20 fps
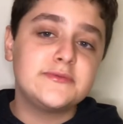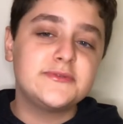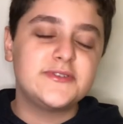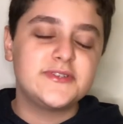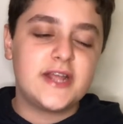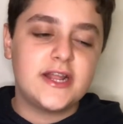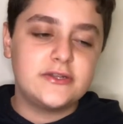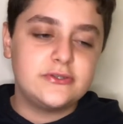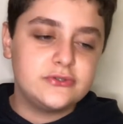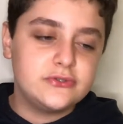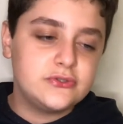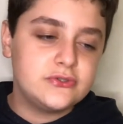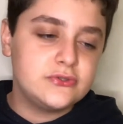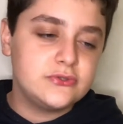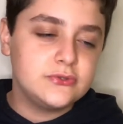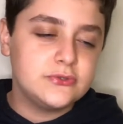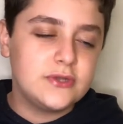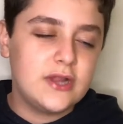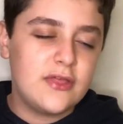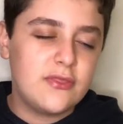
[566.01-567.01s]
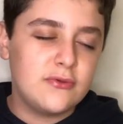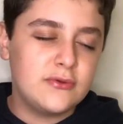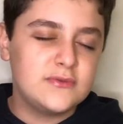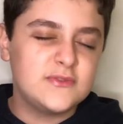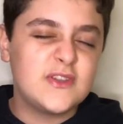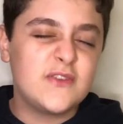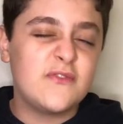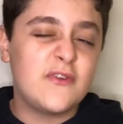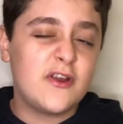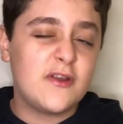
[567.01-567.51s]
which I get too soon, I thought it
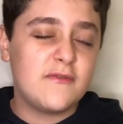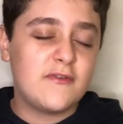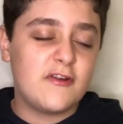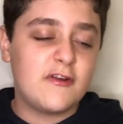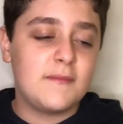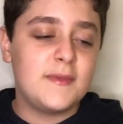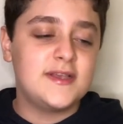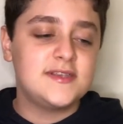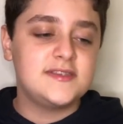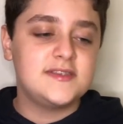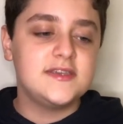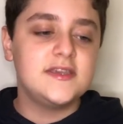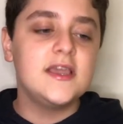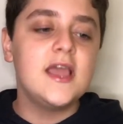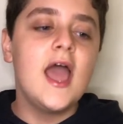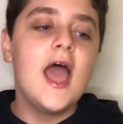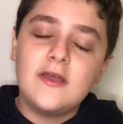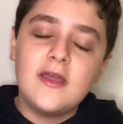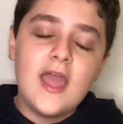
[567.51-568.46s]
was a very, very messy.